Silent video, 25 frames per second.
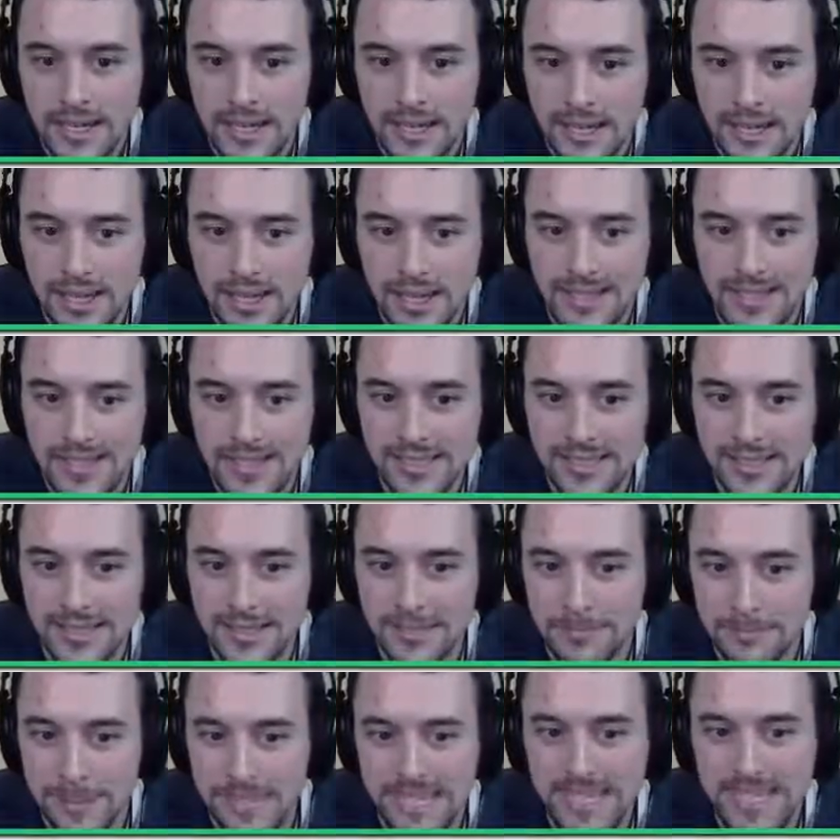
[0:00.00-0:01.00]
And it's like,
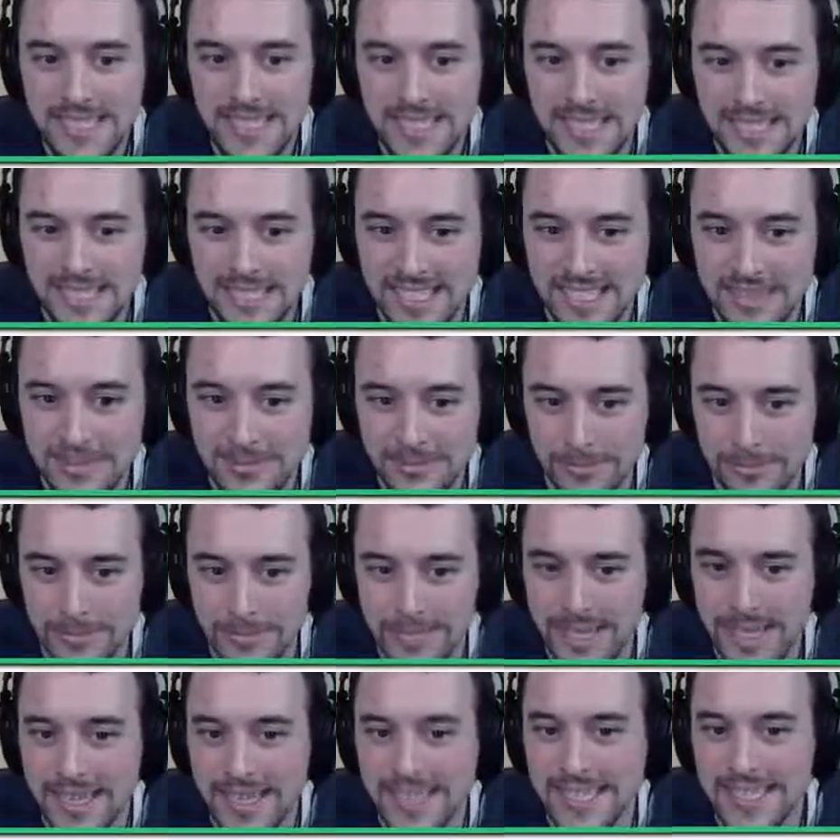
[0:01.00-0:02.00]
Peach isn't
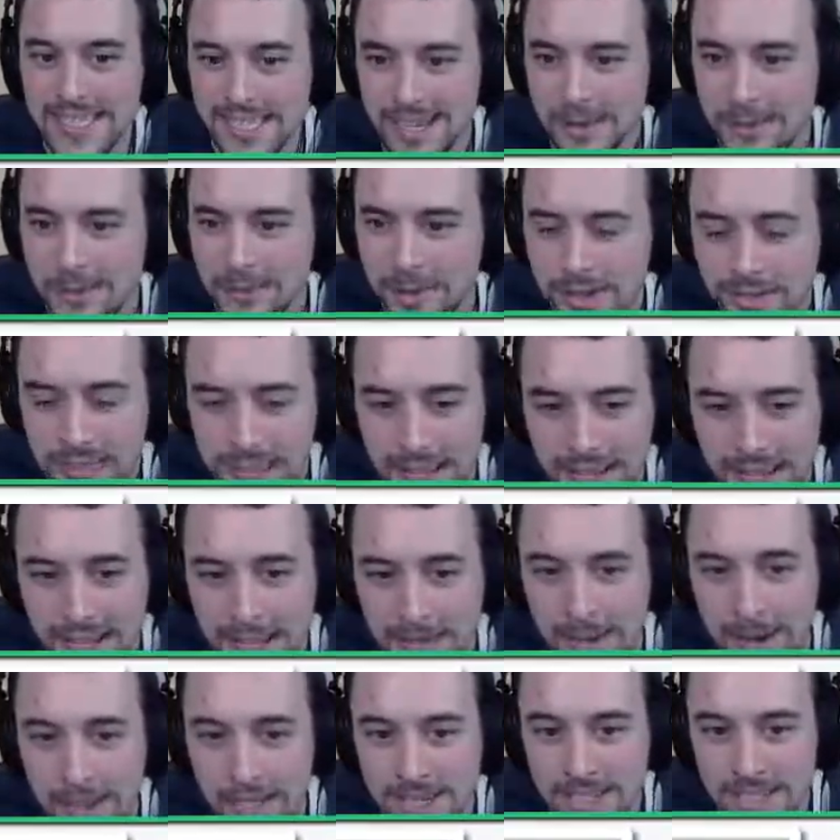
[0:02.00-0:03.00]
really someone
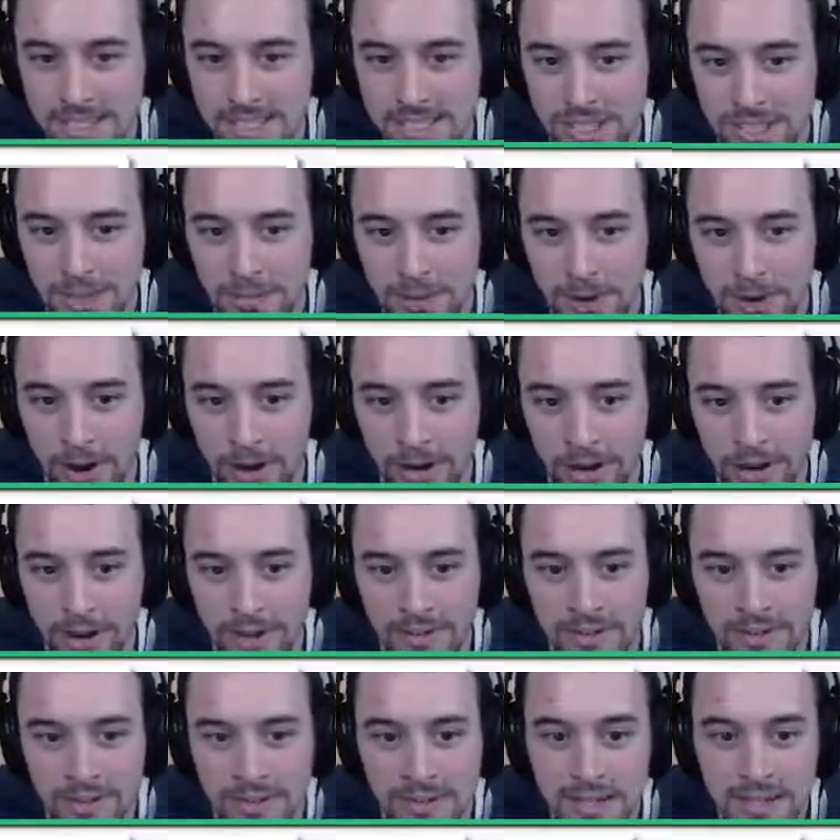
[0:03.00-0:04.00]
that punishes super hard
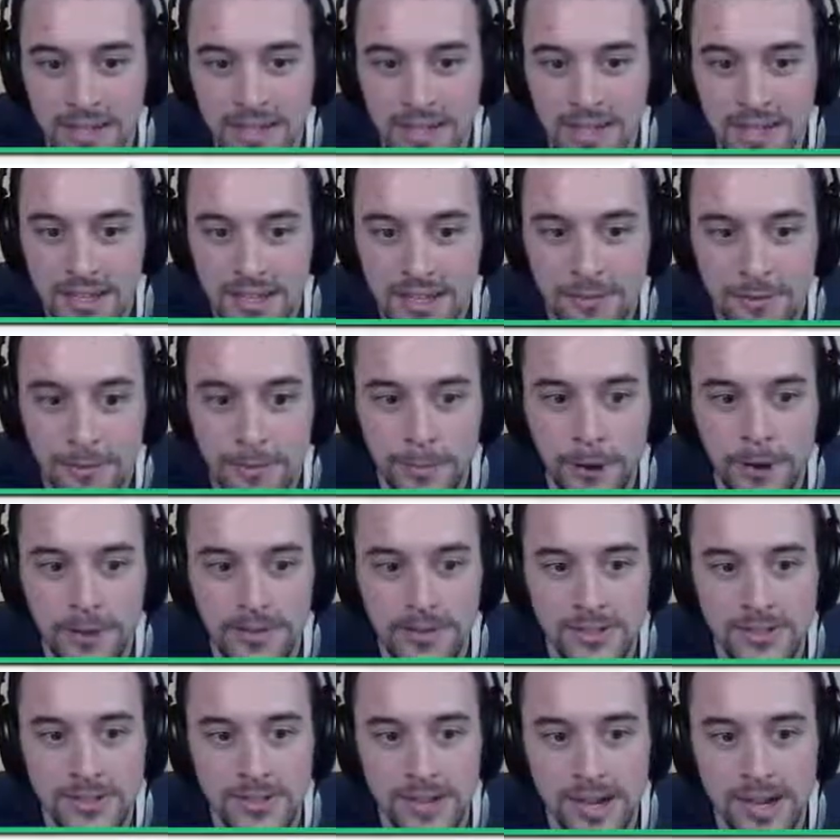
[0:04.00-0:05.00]
off of her
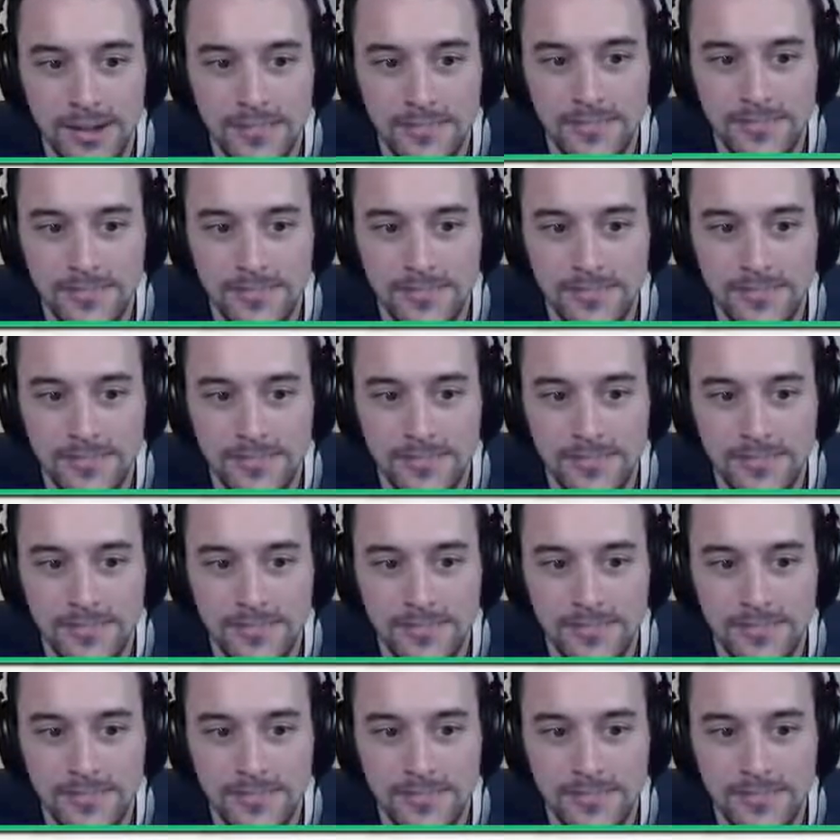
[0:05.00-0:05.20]
partner's grab.